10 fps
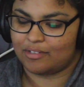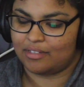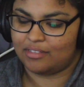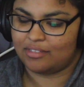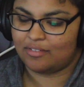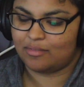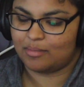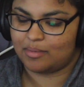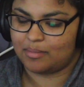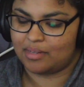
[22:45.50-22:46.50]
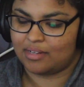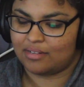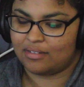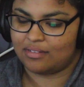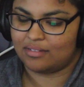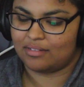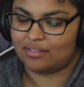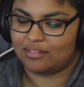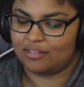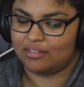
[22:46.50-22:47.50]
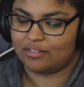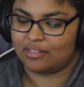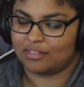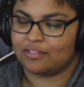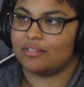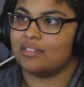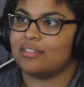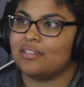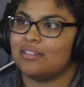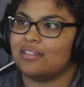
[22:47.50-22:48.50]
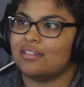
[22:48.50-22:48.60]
Just give him a minute. He'll agree to it.